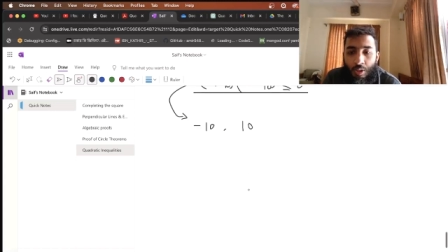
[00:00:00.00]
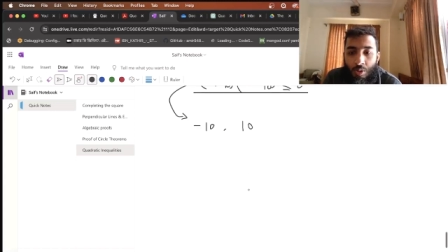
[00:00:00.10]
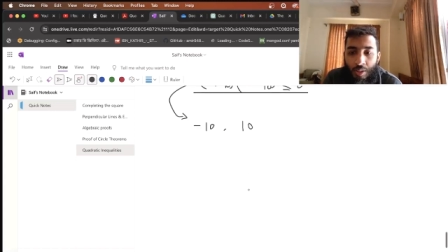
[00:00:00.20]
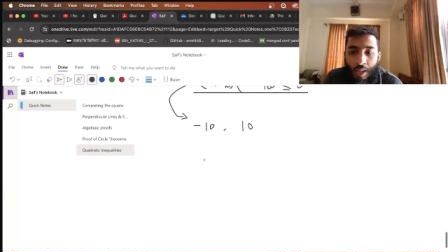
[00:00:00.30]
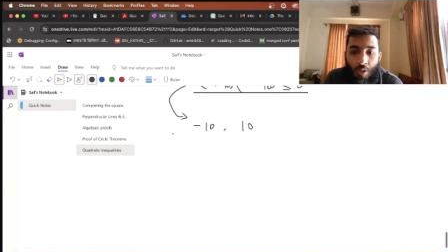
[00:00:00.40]

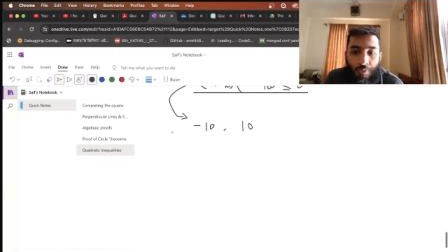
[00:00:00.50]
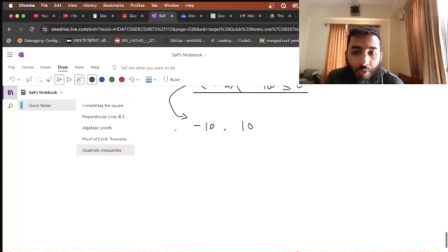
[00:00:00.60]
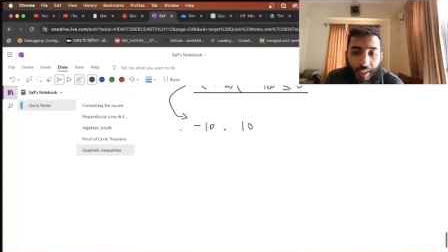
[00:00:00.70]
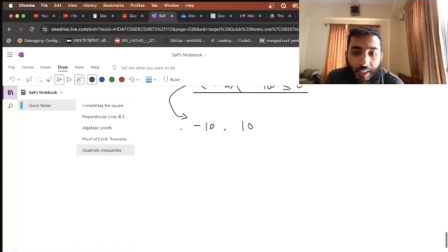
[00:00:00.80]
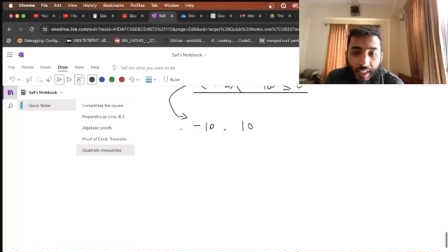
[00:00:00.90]
So now we have
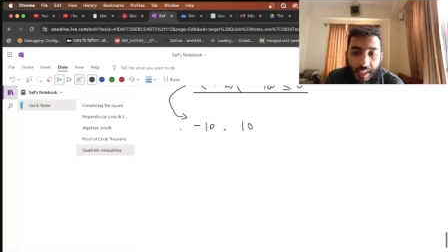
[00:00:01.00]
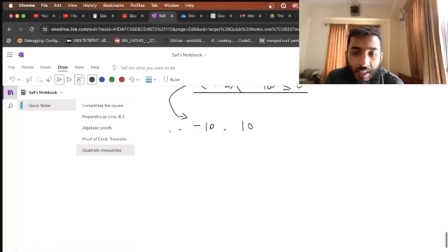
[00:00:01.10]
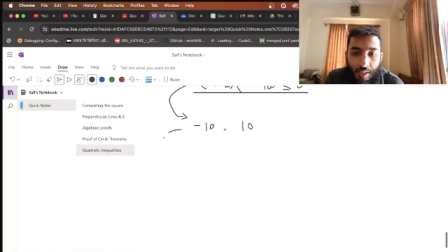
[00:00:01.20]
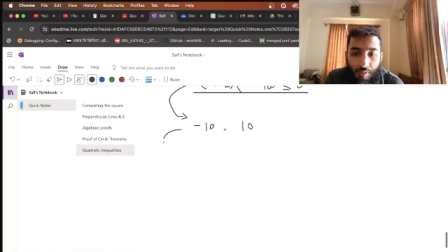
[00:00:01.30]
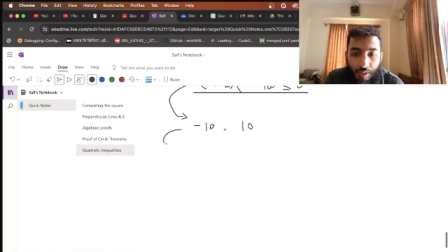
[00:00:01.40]
to get the
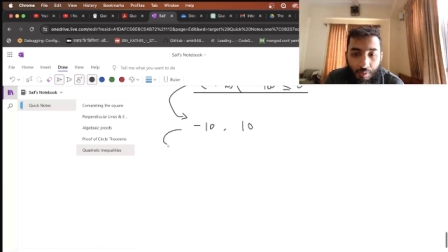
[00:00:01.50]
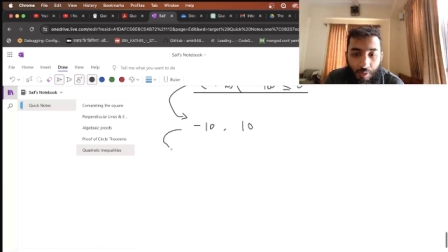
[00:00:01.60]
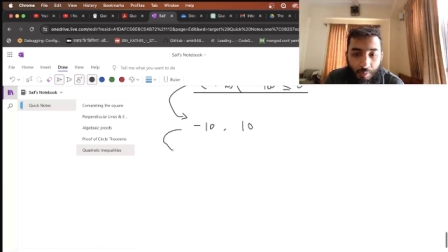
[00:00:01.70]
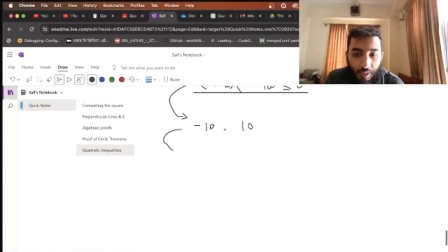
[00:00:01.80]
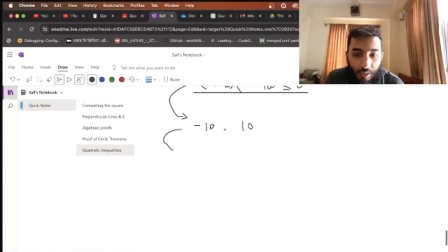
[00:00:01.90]
intervals
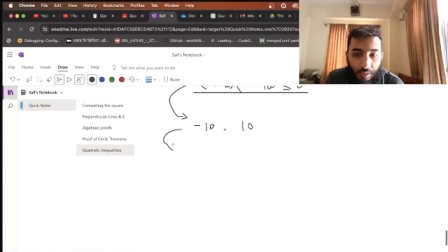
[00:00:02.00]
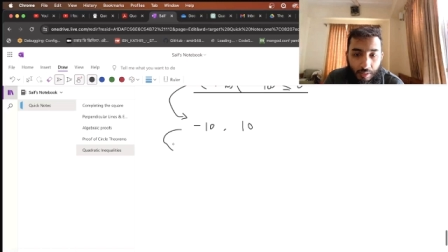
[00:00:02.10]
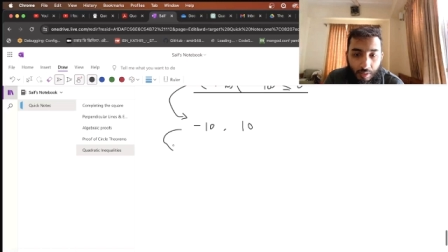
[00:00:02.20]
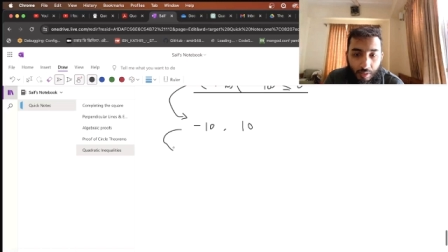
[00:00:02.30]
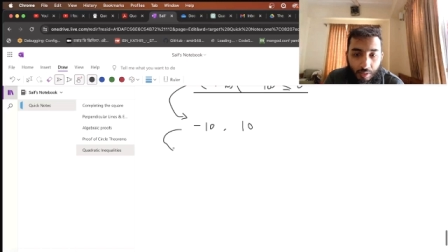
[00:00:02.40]
from here.
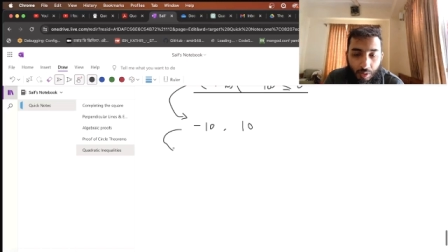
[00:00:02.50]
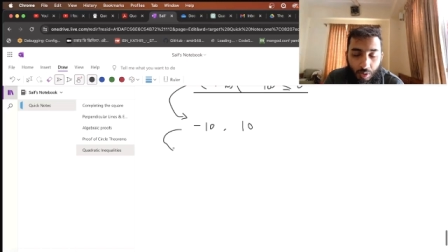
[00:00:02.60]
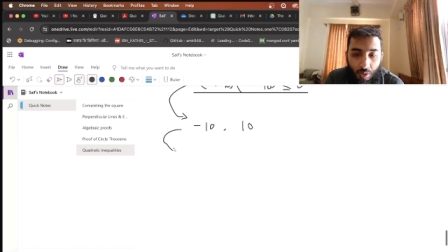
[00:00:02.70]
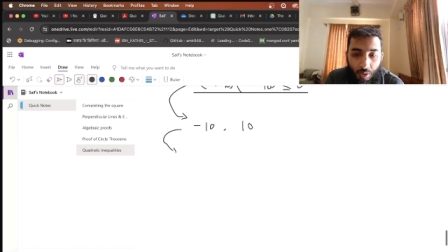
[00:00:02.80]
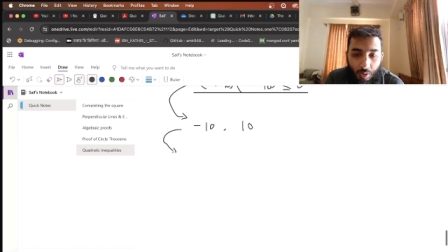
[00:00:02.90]

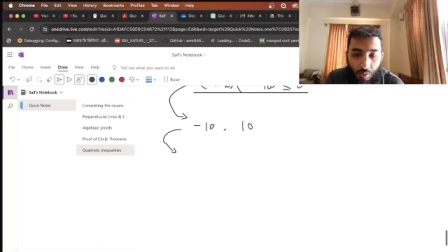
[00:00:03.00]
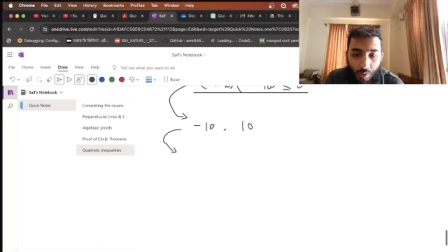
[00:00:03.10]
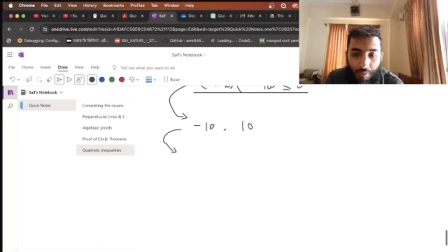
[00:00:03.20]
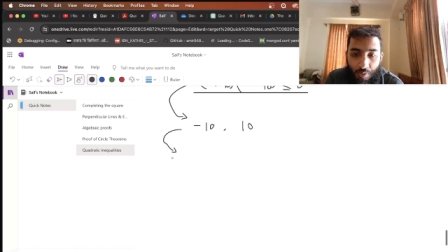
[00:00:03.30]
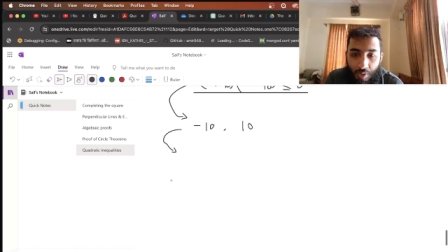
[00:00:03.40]
So
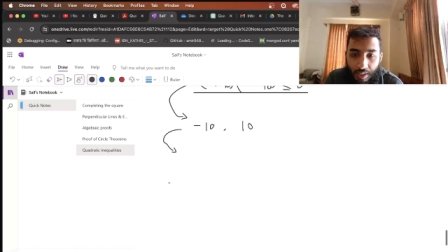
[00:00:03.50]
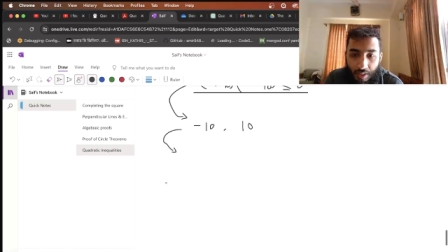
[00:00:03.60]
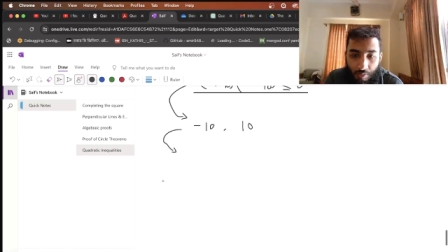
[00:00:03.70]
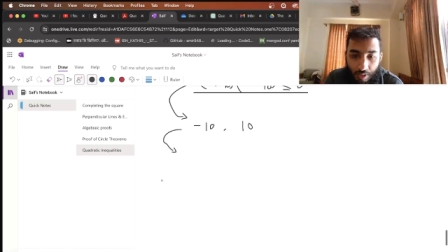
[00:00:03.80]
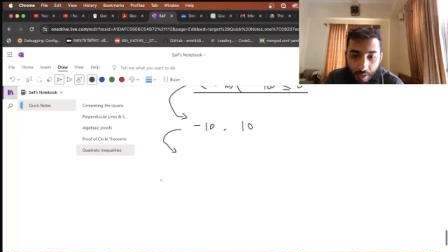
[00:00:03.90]
we have three
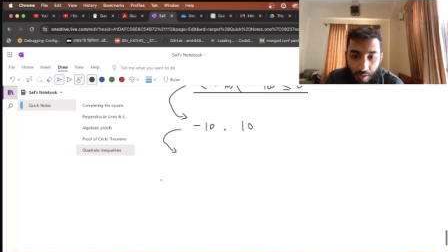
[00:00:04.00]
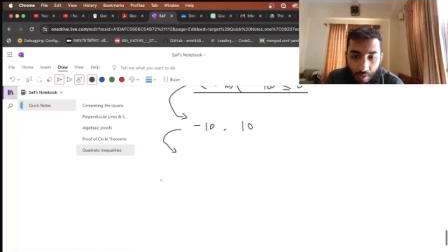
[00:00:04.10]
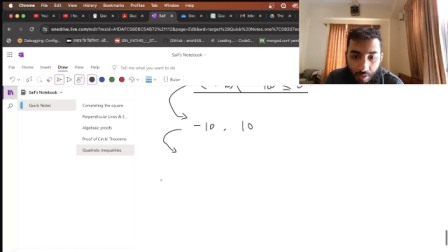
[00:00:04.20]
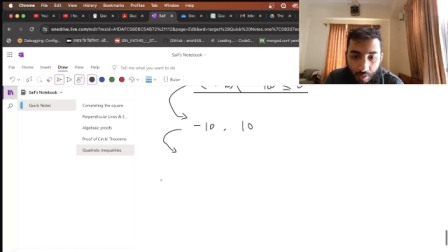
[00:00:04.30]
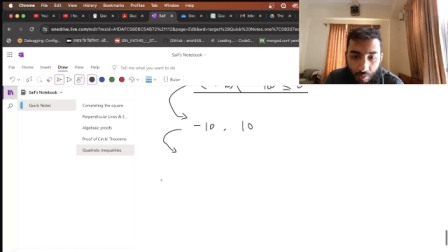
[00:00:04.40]
intervals,
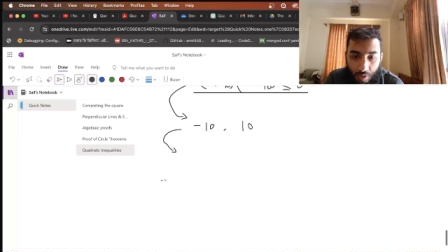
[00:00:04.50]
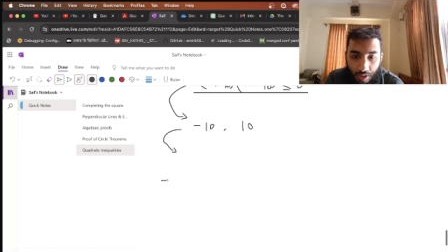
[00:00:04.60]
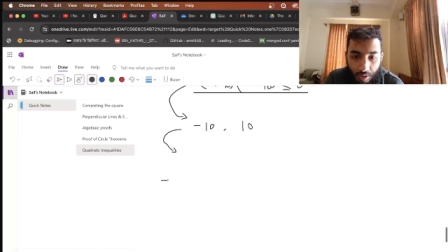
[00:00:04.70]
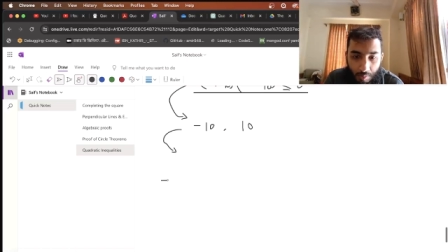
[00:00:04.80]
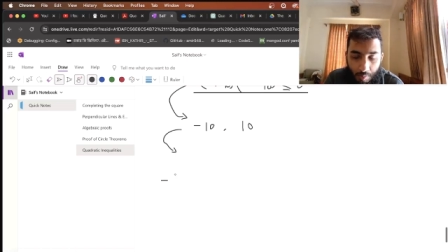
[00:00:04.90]
which
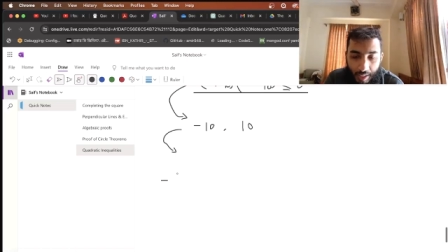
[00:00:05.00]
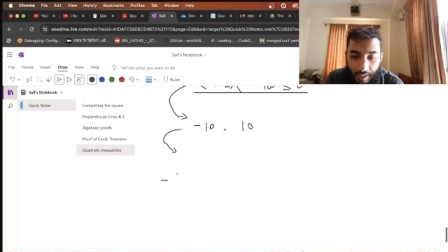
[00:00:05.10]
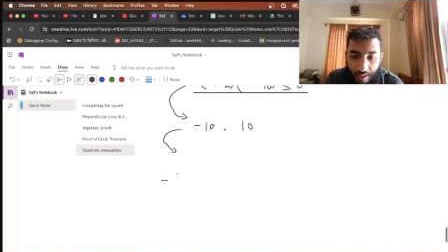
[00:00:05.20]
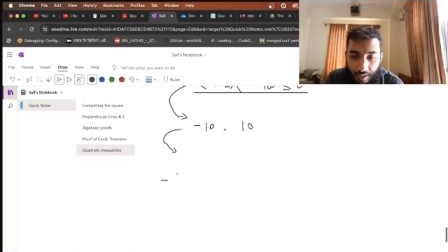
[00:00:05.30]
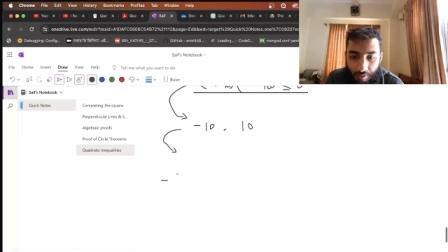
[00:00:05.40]
is
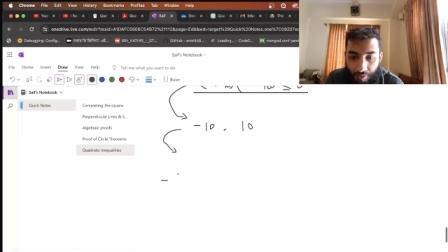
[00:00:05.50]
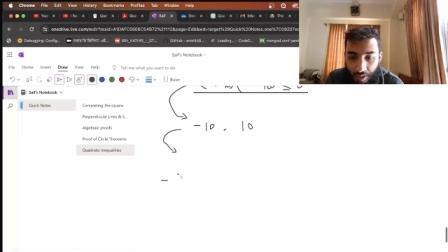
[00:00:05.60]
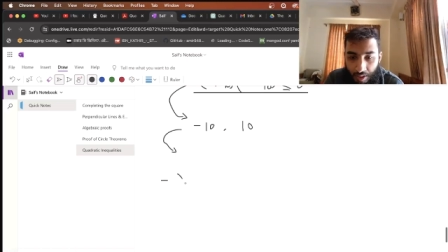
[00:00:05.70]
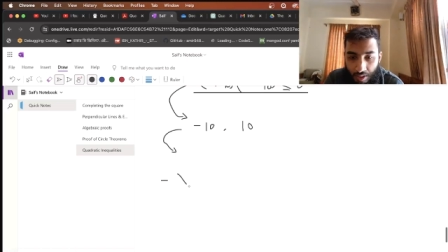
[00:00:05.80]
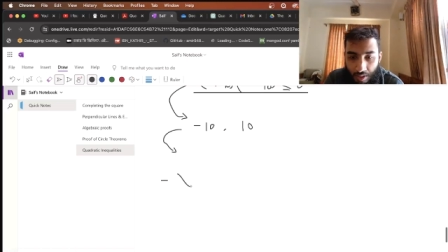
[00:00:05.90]
minus
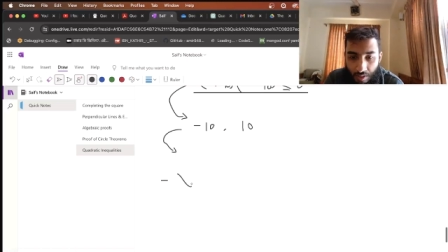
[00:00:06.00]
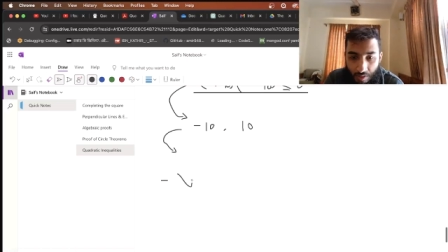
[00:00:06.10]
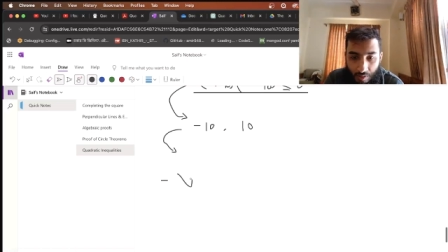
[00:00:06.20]
infinity